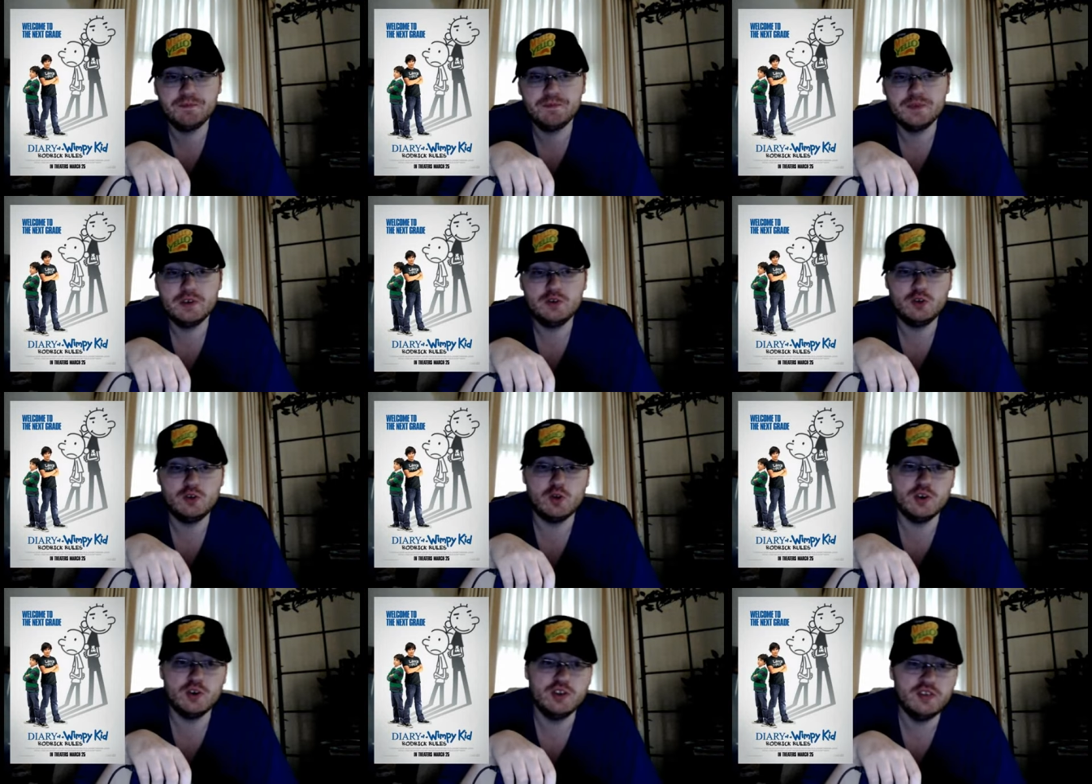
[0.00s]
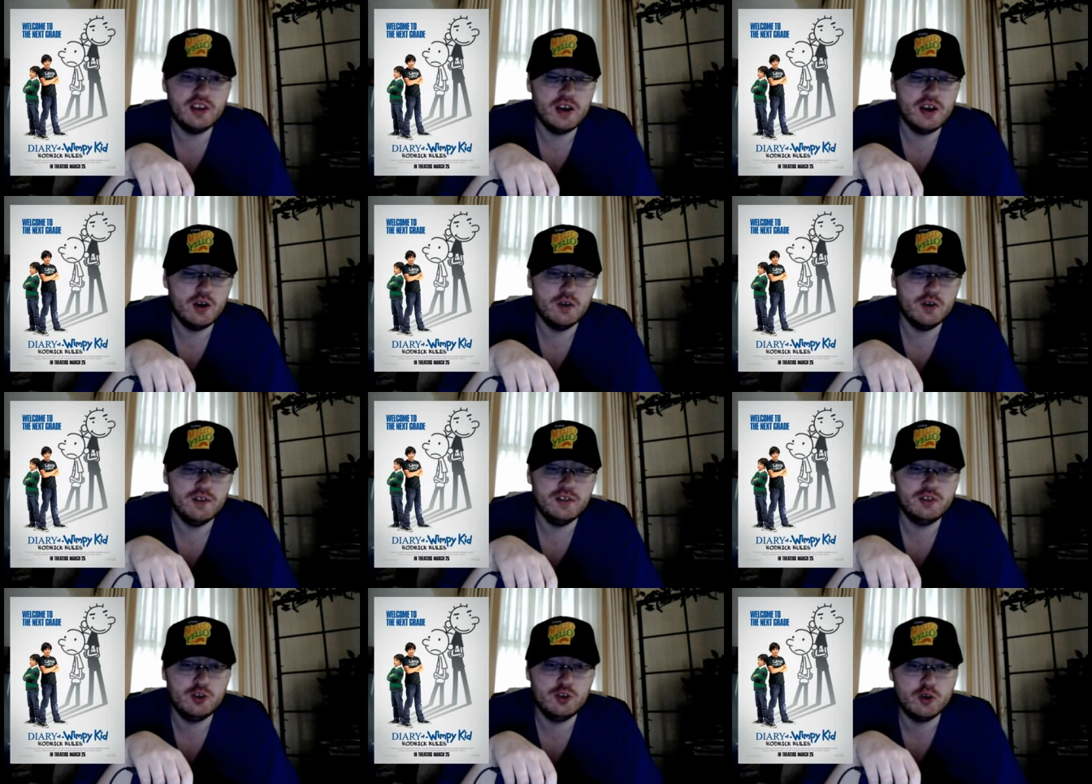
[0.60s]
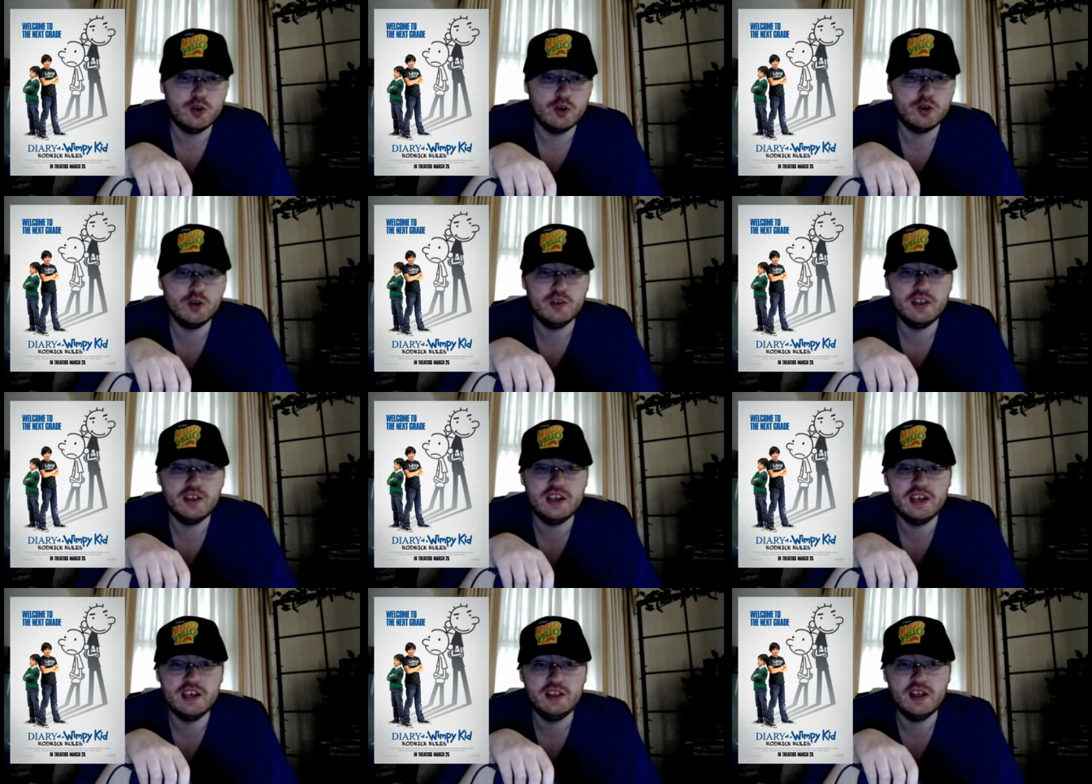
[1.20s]
He's going to tell this girl that
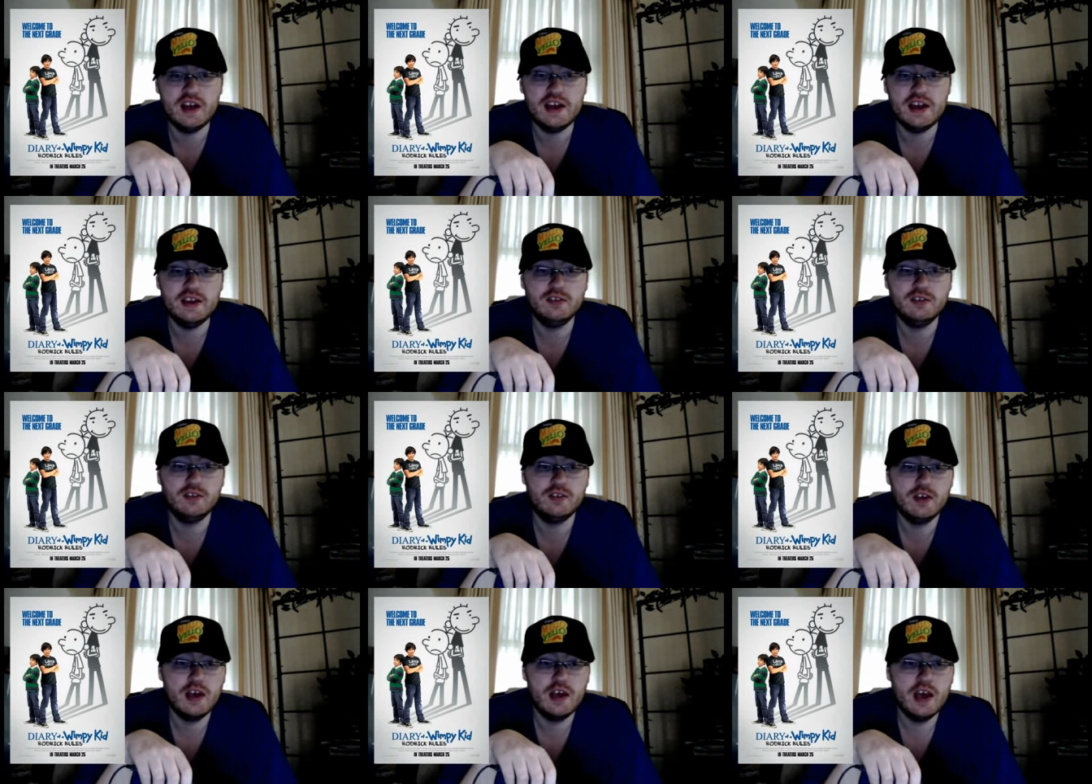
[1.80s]
he likes.